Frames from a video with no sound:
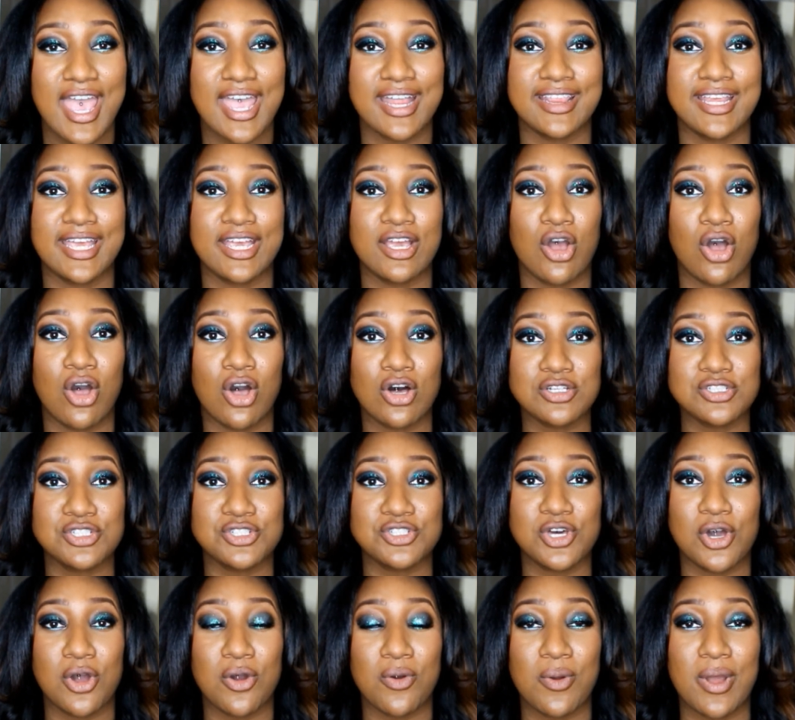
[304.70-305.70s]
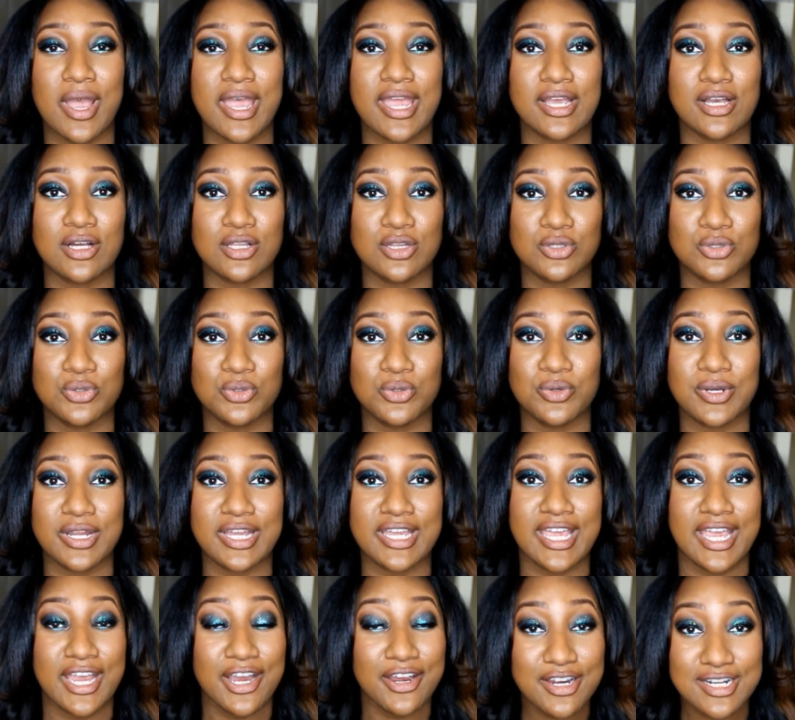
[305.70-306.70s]
and they also include
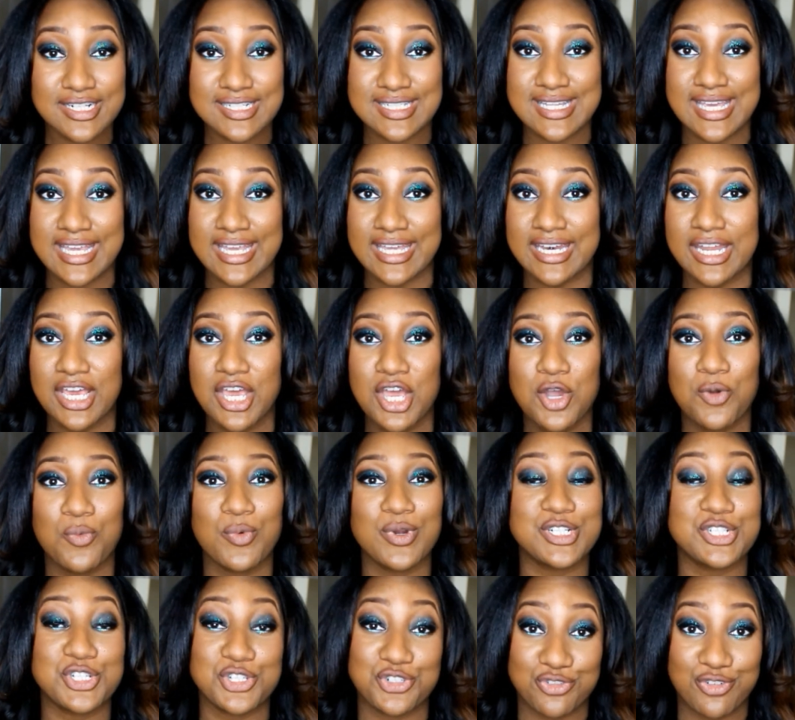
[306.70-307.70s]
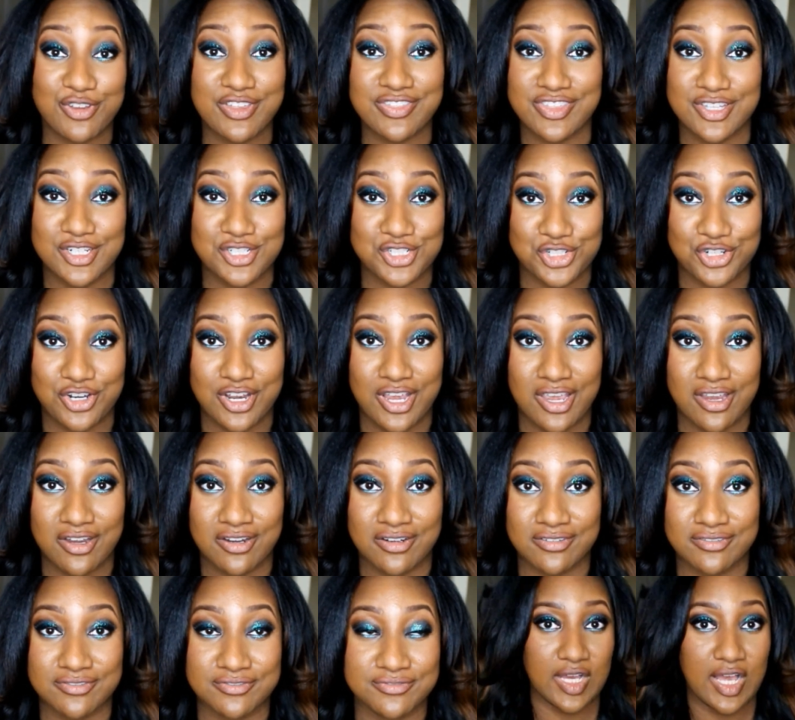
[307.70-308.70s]
keratin, which strengthens your hair.